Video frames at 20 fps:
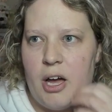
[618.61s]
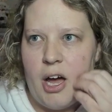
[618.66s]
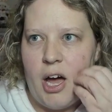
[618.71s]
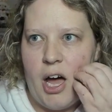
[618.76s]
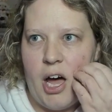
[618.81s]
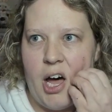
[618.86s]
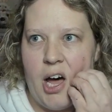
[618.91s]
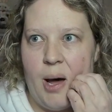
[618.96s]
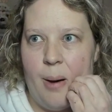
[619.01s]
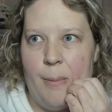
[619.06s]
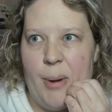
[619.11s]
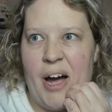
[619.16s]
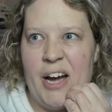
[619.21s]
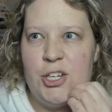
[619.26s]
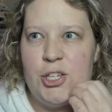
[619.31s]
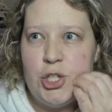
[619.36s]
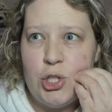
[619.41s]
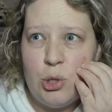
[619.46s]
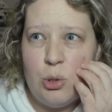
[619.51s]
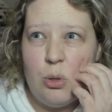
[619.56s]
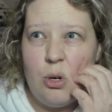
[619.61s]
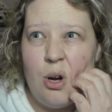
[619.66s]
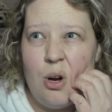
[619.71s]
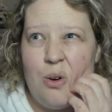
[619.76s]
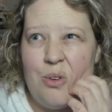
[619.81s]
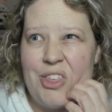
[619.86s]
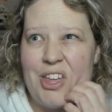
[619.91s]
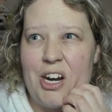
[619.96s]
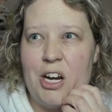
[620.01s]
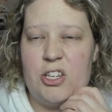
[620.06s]
I do know
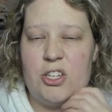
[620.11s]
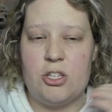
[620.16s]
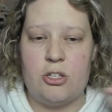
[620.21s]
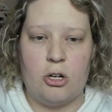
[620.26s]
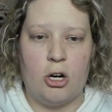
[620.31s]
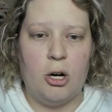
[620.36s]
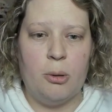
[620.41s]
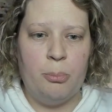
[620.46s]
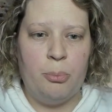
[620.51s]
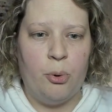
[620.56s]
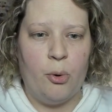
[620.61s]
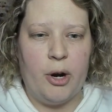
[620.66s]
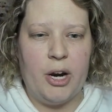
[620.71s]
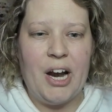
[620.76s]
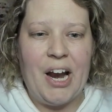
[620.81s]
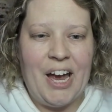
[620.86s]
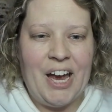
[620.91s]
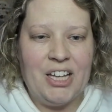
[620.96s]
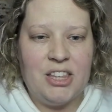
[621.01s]
that at a certain point